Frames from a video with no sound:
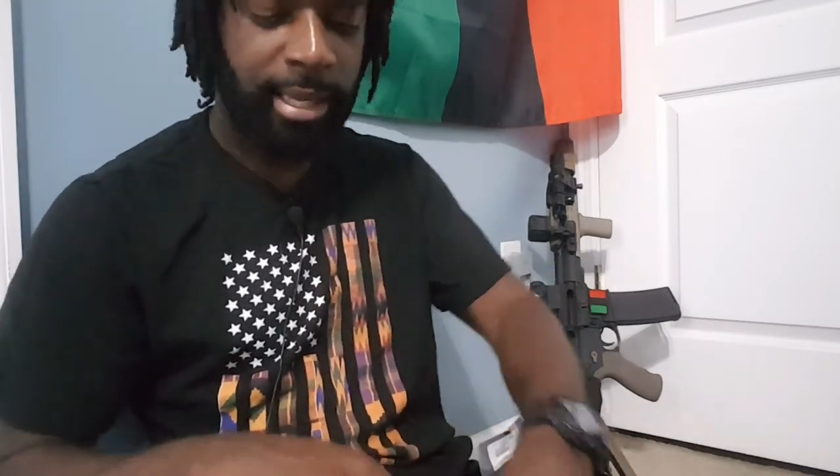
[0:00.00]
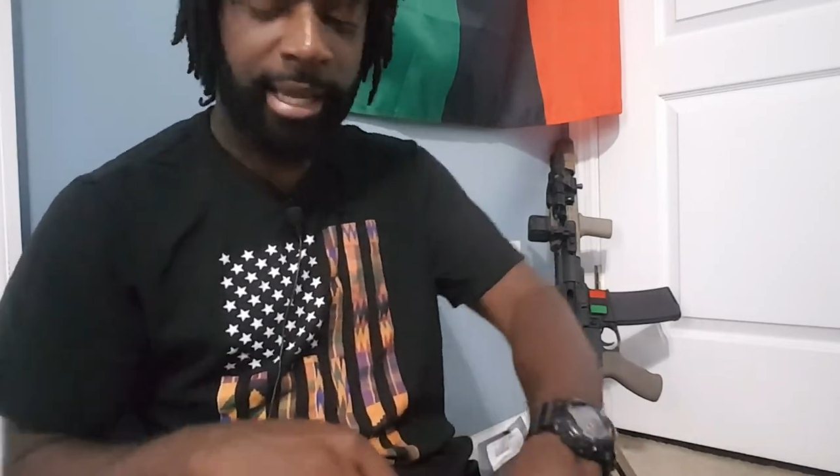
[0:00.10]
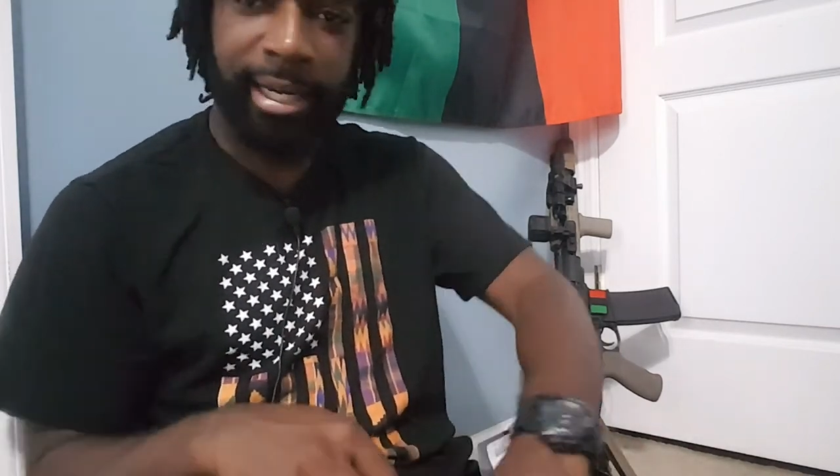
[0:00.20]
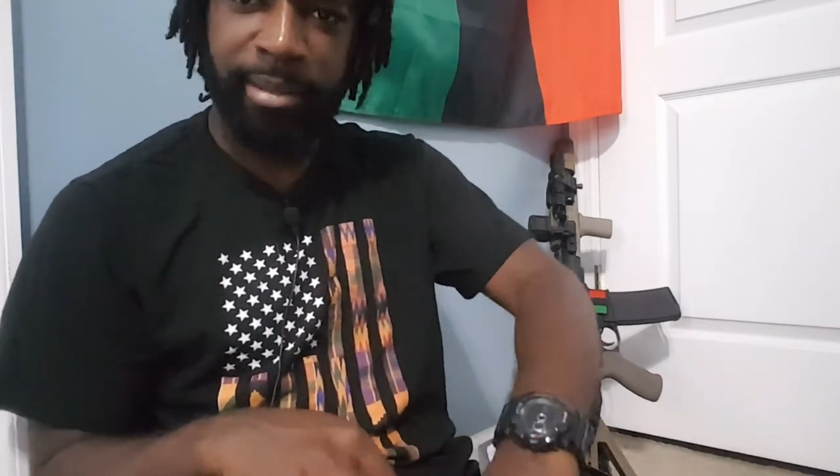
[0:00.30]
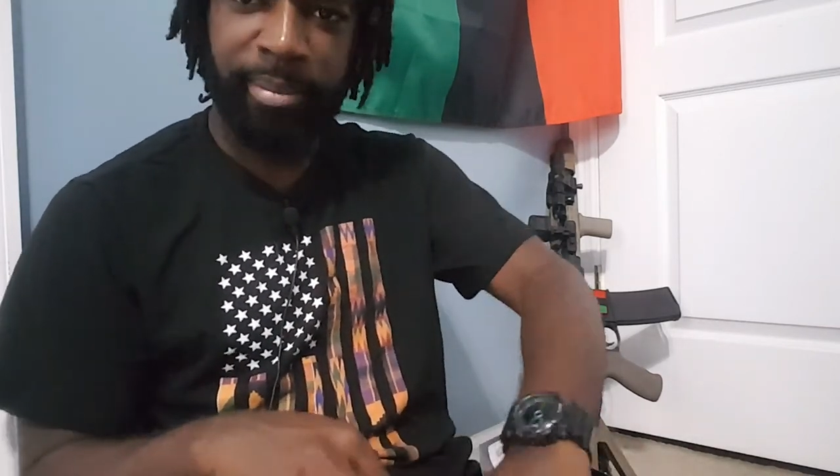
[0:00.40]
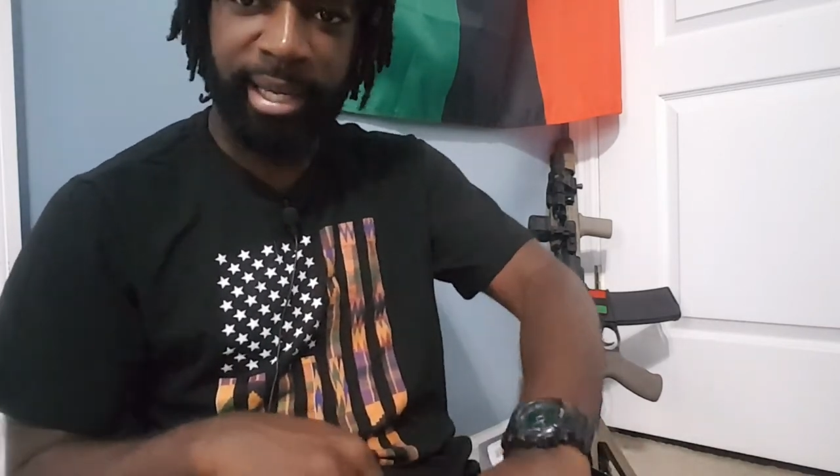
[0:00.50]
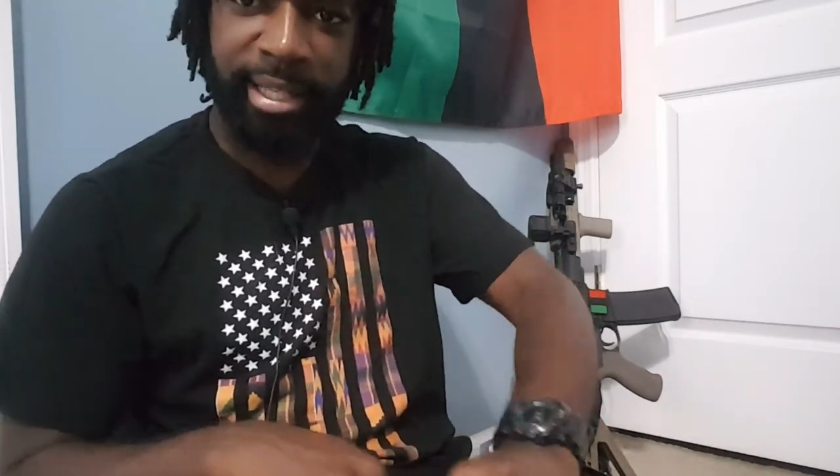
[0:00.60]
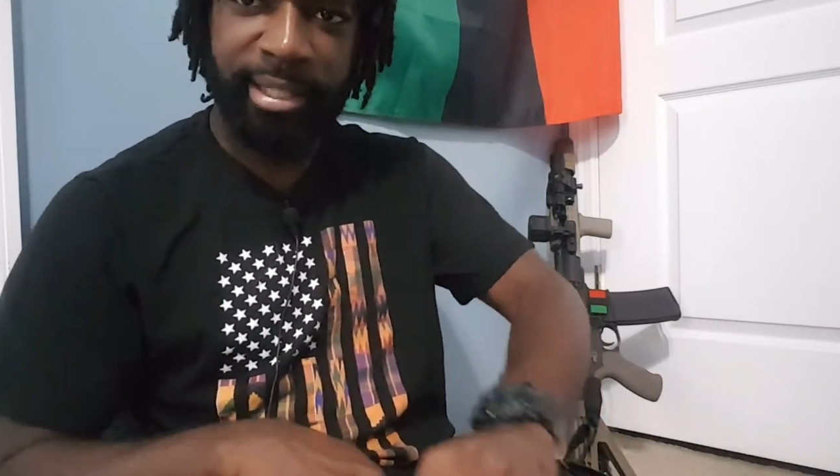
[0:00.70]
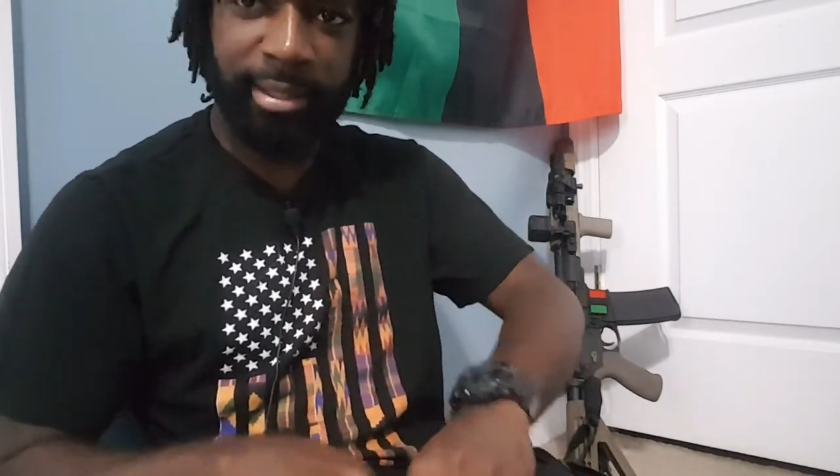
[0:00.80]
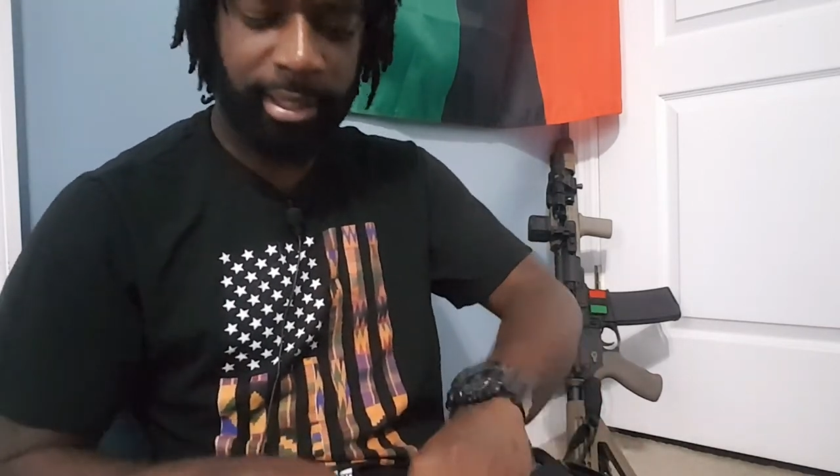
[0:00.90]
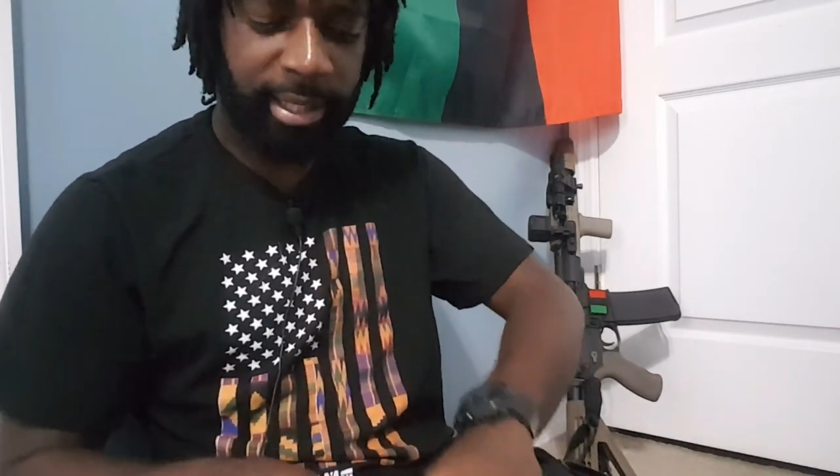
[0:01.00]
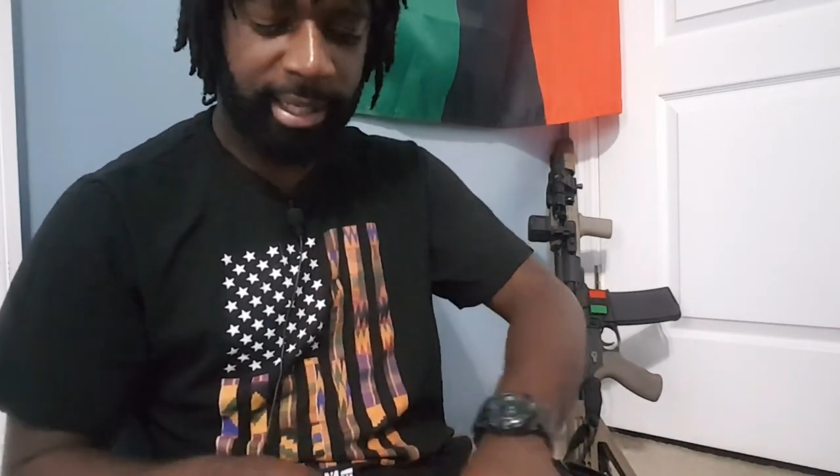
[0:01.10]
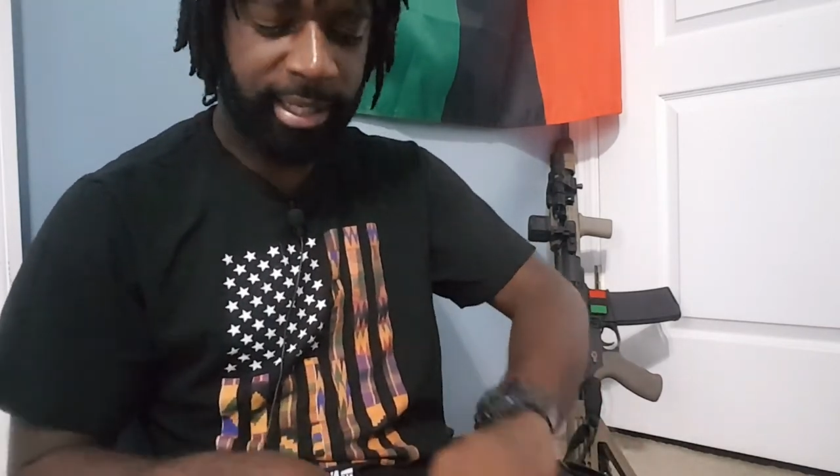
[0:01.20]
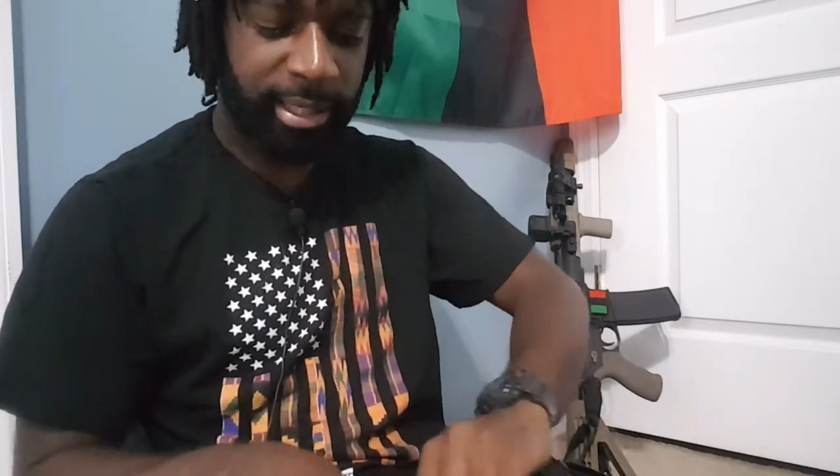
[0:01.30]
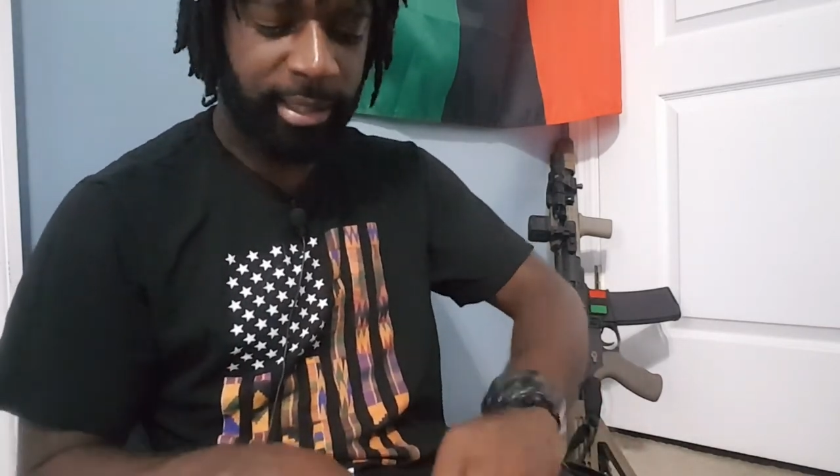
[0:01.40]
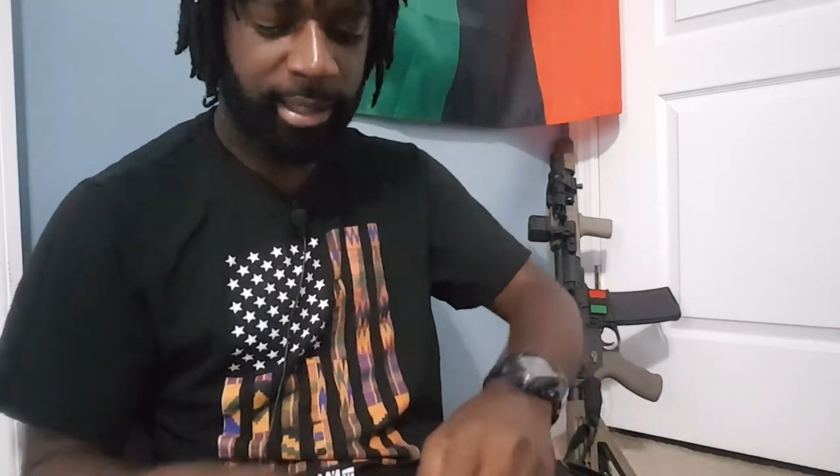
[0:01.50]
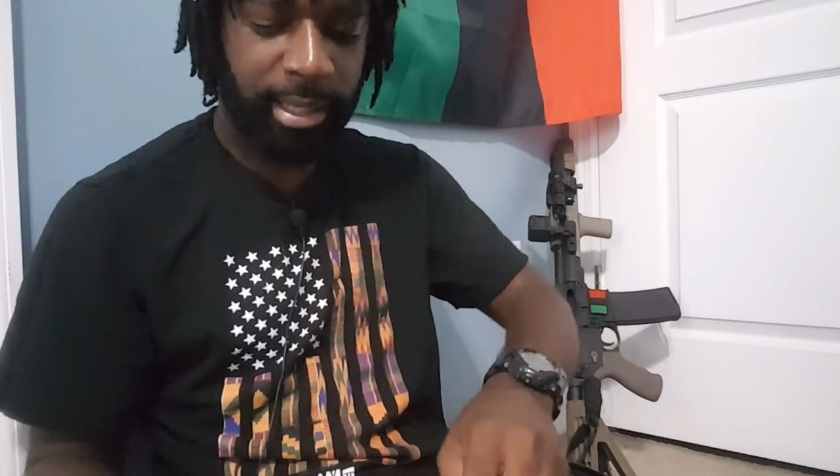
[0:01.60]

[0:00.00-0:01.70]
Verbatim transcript: I didn't buy these online.